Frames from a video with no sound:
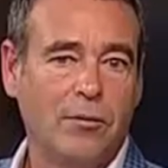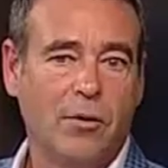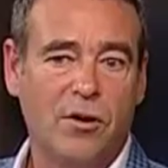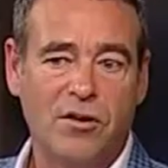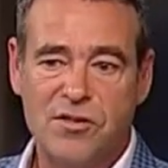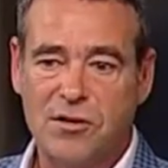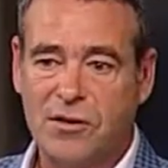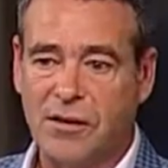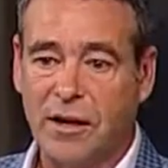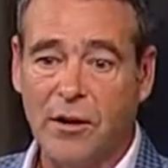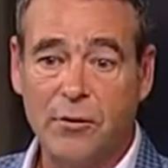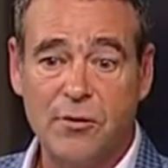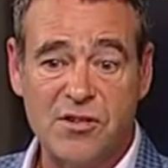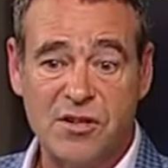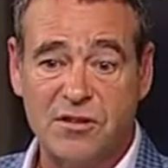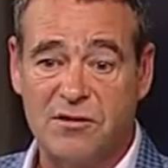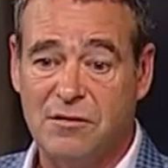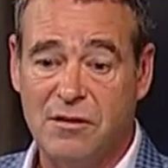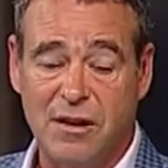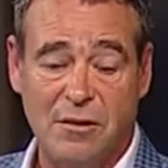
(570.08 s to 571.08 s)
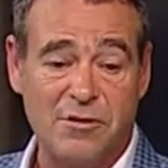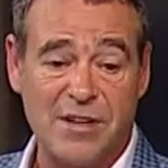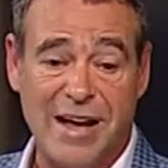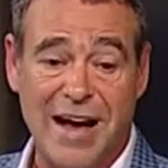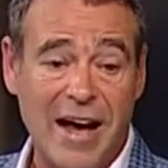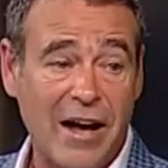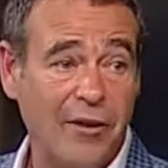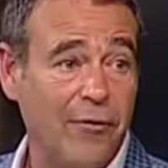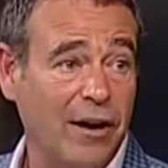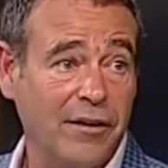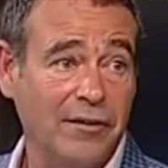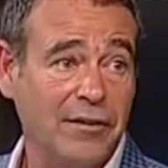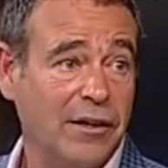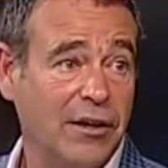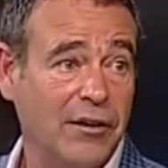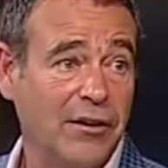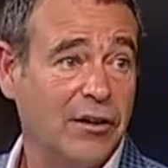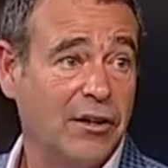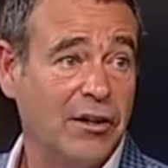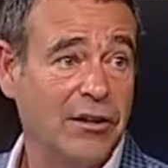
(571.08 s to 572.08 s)
was. You know, it was a hard run. You
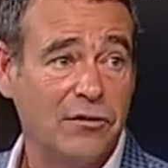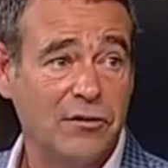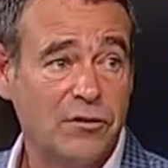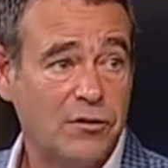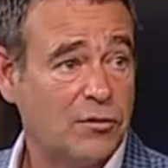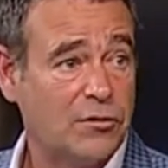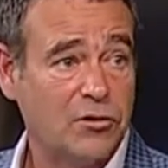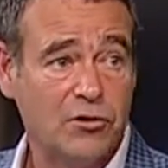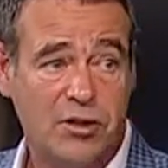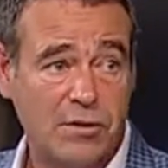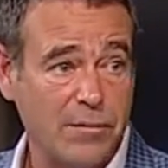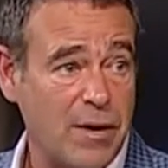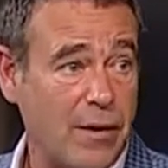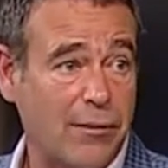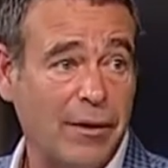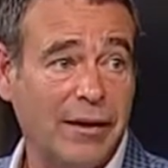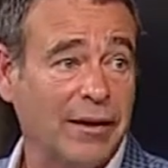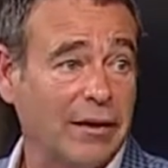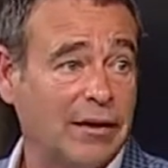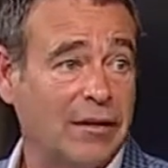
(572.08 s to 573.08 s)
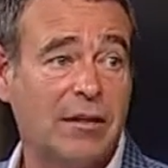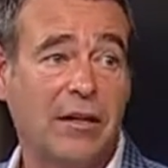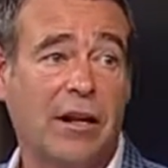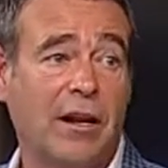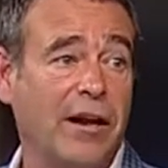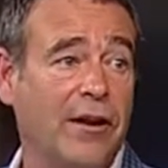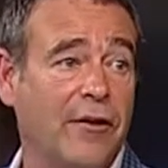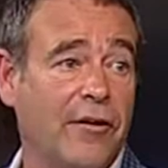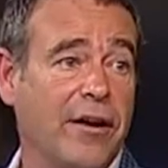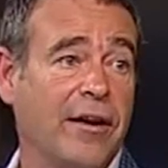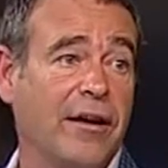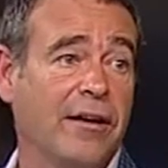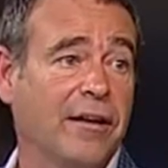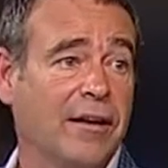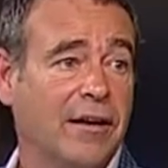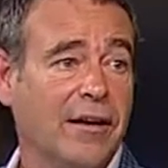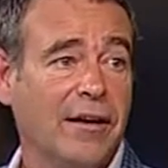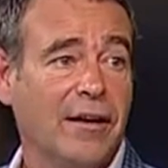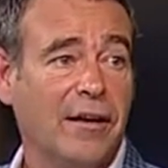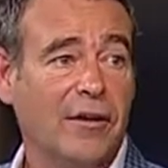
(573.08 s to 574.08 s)
know, to be able to get clear air,
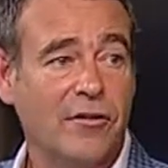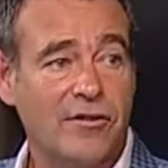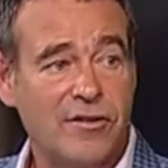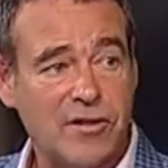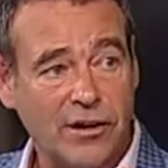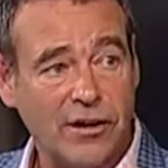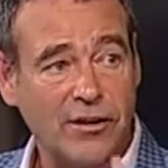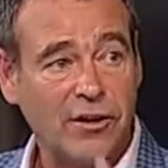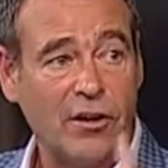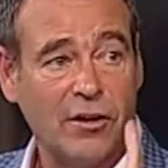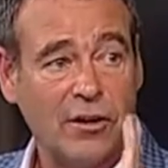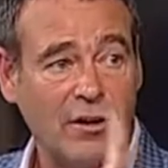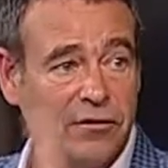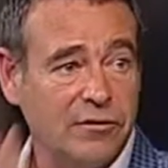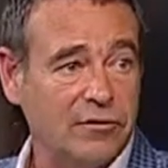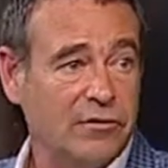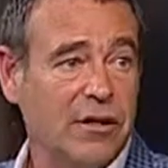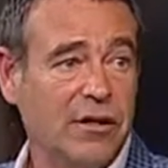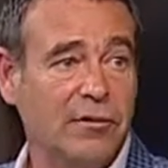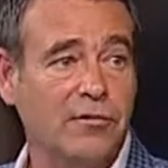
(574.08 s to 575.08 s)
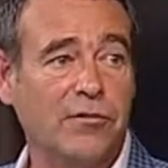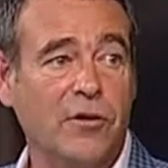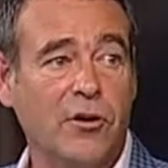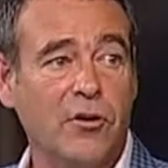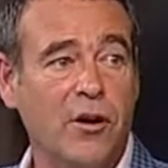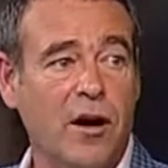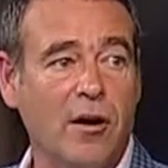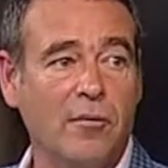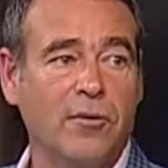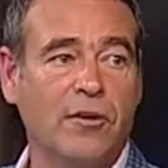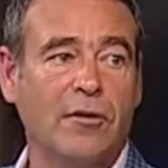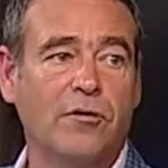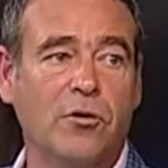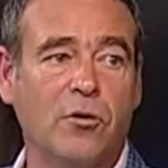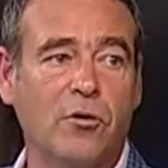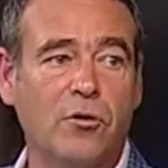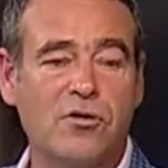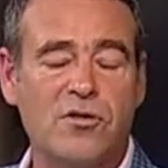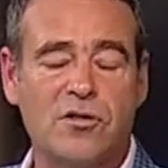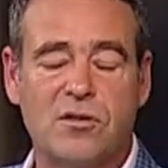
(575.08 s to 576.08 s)
and all of a sudden he got it and flew home. You know, for a
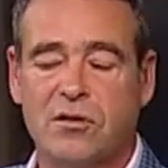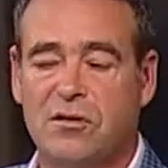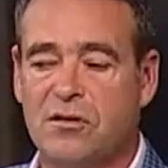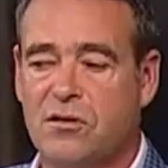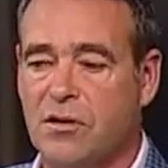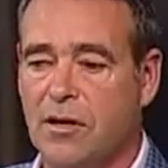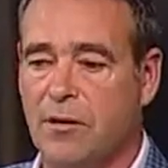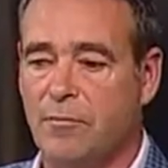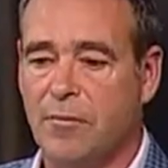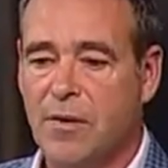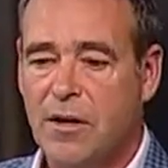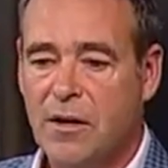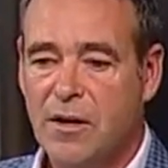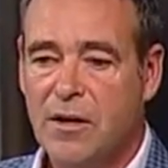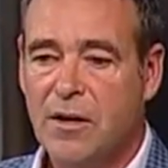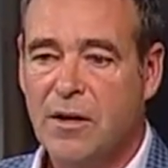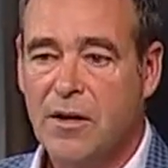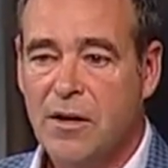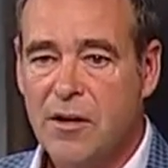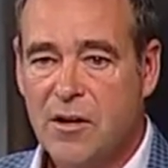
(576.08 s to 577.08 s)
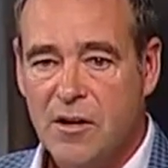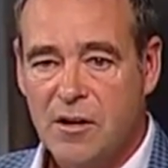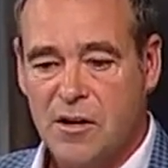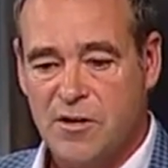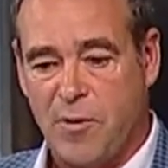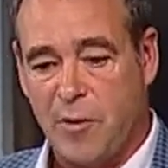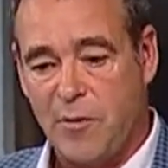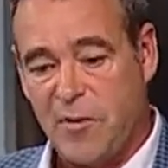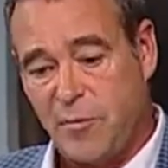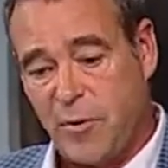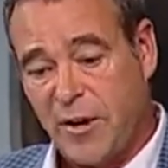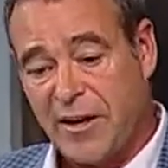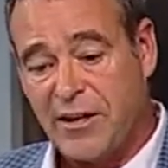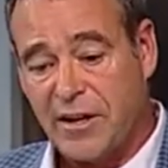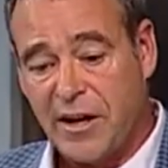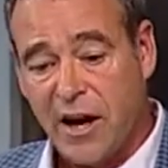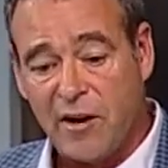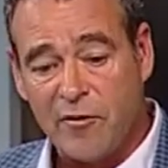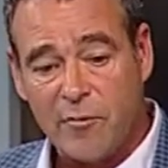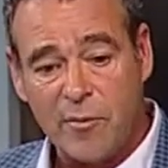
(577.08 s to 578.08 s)
horse that was probably bred to
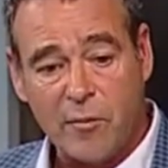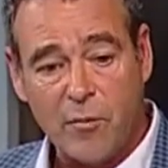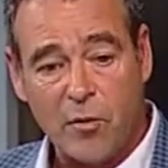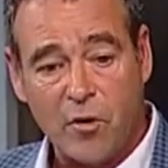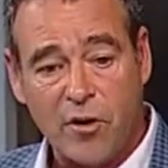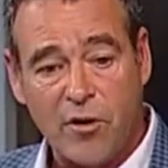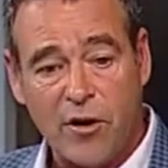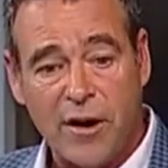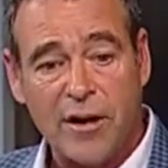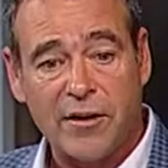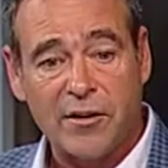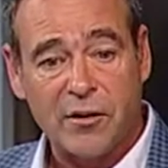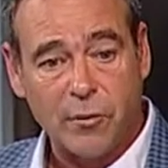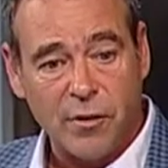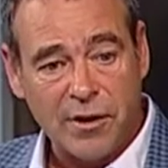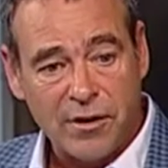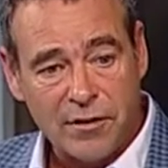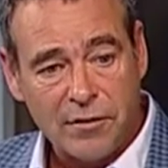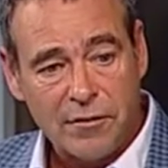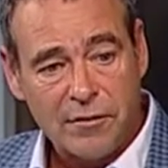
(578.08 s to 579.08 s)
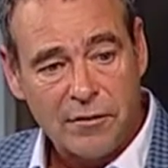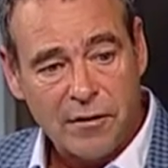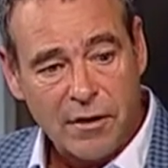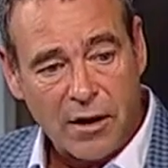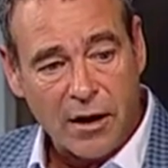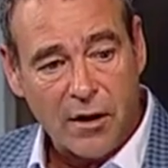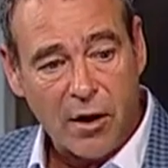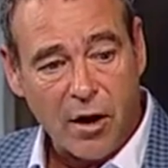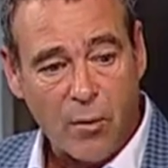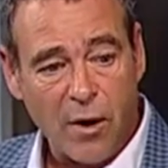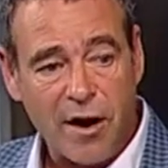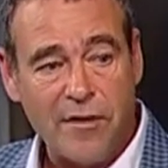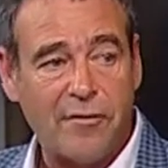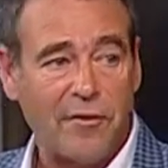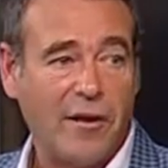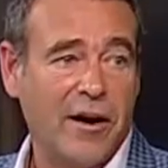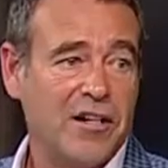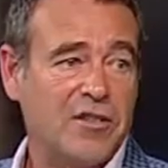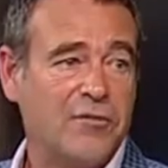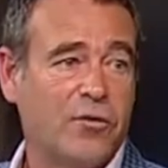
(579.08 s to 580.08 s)
go over a bit more ground to win a weight
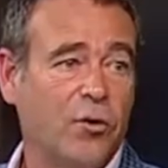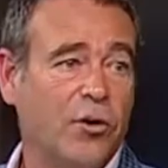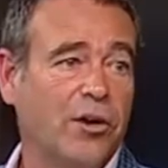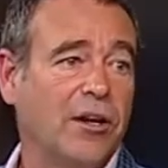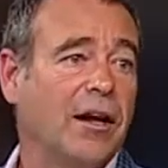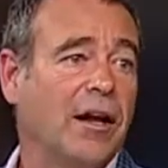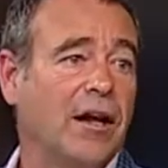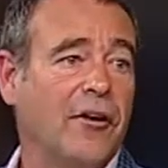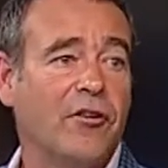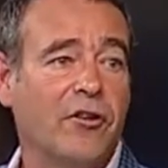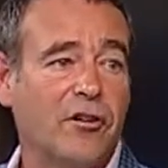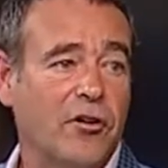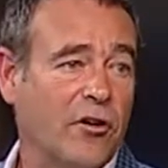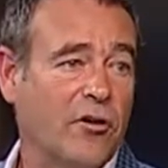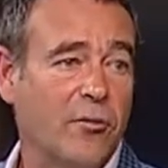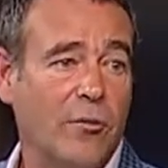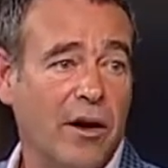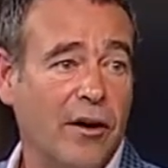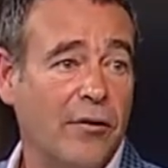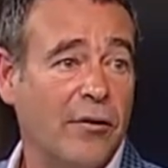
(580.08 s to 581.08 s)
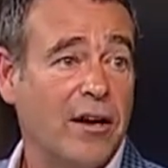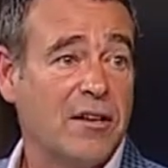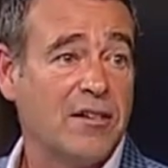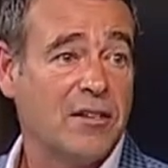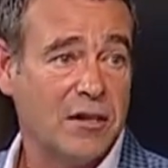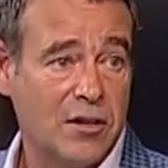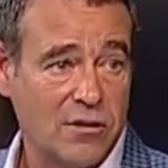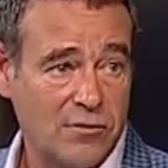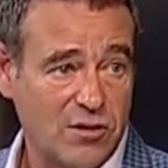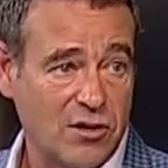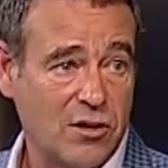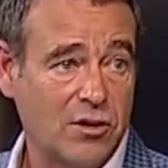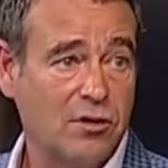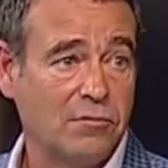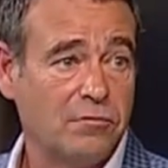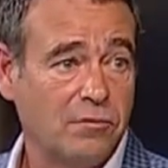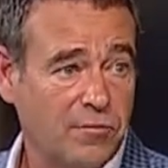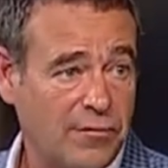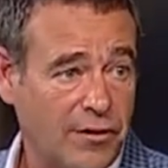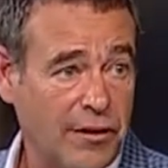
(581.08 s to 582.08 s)
for age 1400 Group 1 race, and it was a
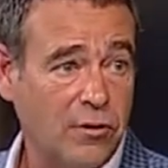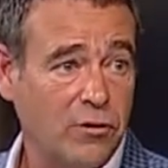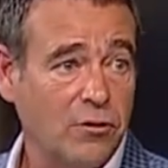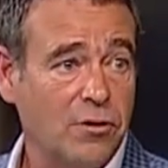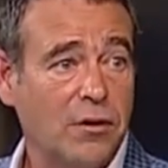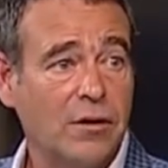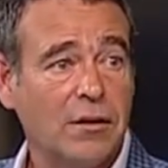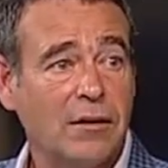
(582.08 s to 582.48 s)
good field.